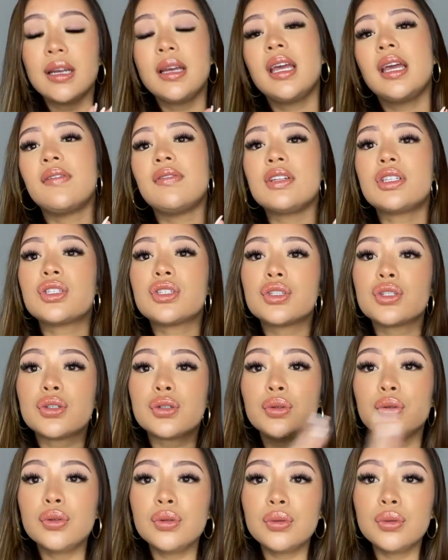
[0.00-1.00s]
if it's
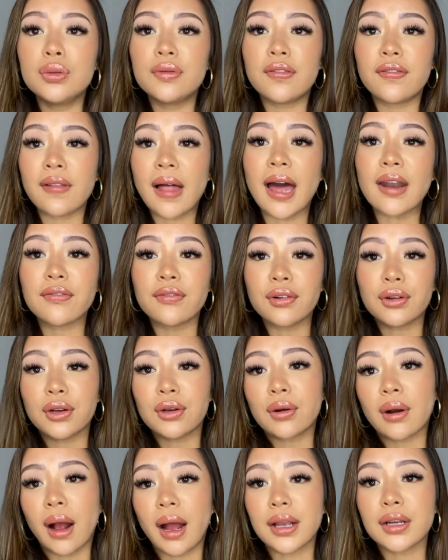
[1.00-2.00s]
too flat for
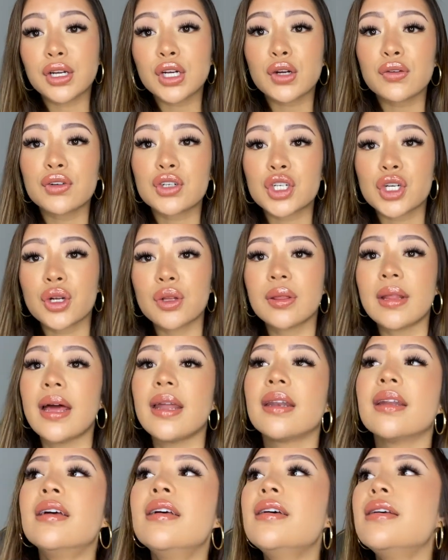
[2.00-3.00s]
your eye curvature,
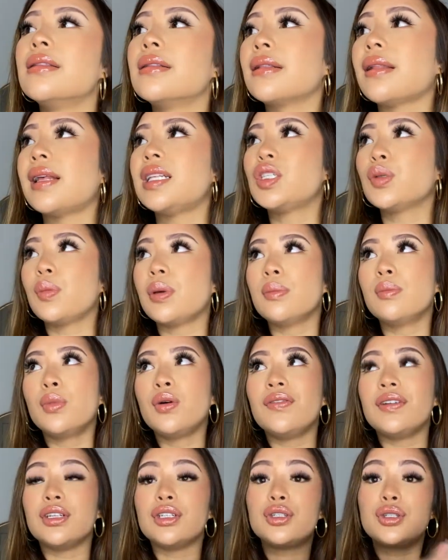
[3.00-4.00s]
then the lens will be
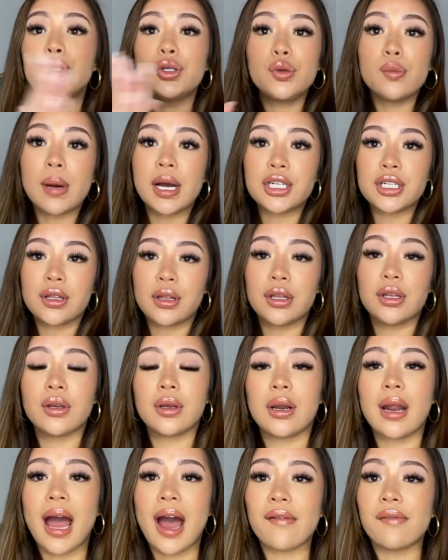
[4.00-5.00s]
moving too much, and then you're
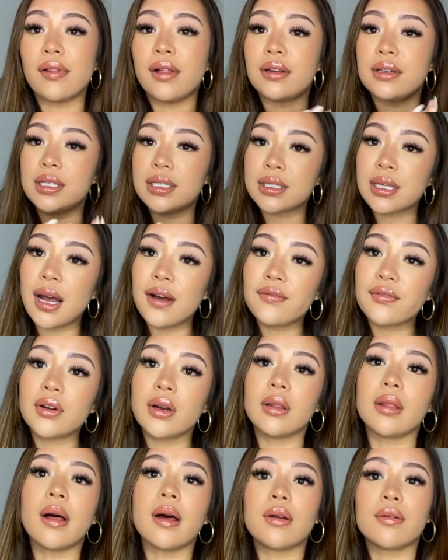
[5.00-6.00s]
going to have a lot of discomfort, a
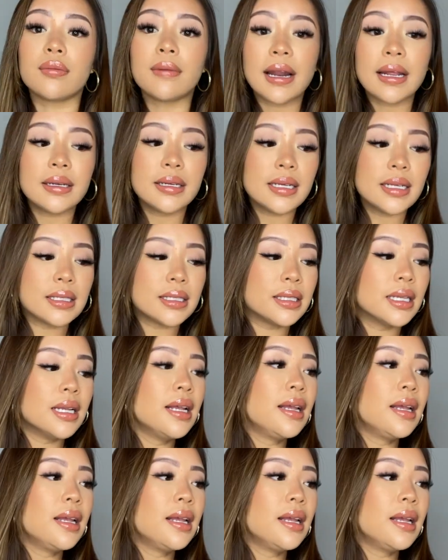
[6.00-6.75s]
lot of redness.